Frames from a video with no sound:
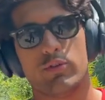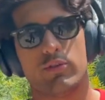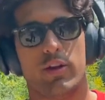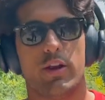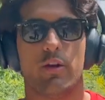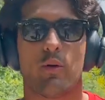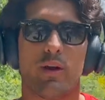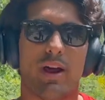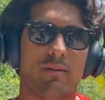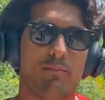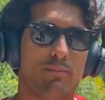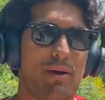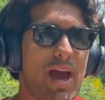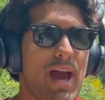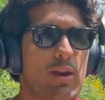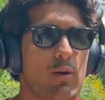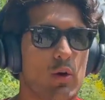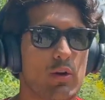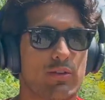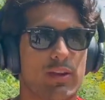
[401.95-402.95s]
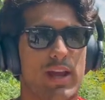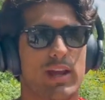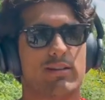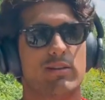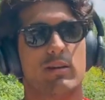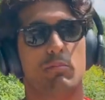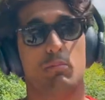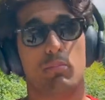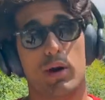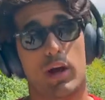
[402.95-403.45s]
They don't have bad noise
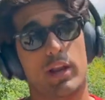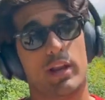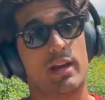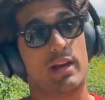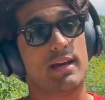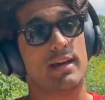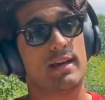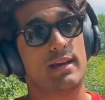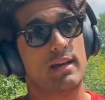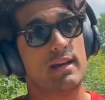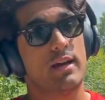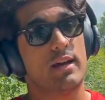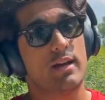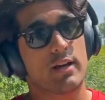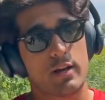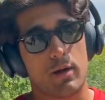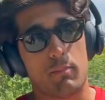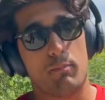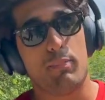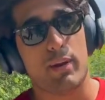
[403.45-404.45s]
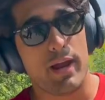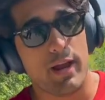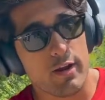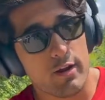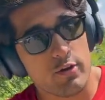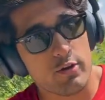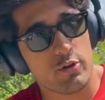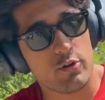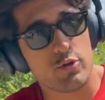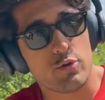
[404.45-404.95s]
canceling, but
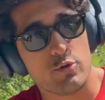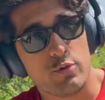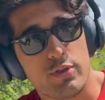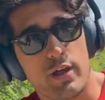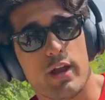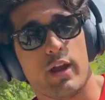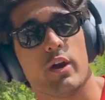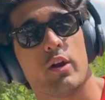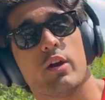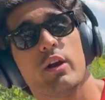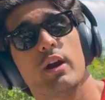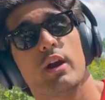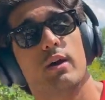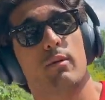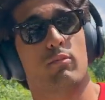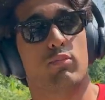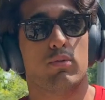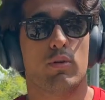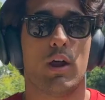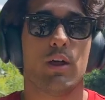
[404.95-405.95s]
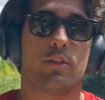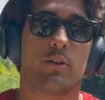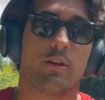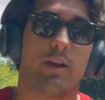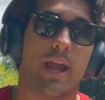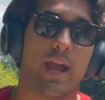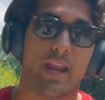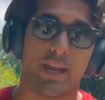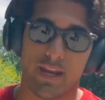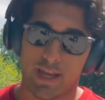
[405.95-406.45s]
compared to their brother
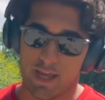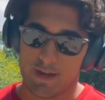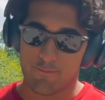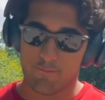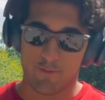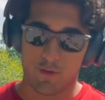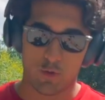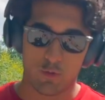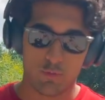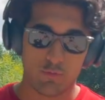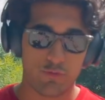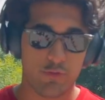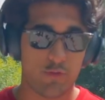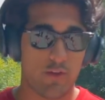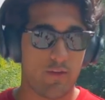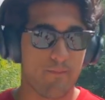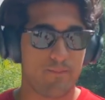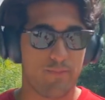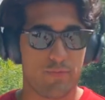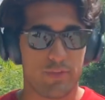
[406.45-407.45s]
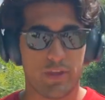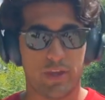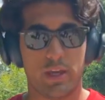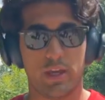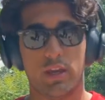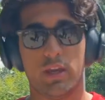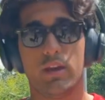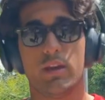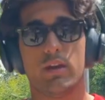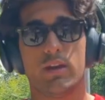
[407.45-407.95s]
end headphones,
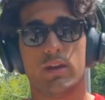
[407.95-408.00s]
the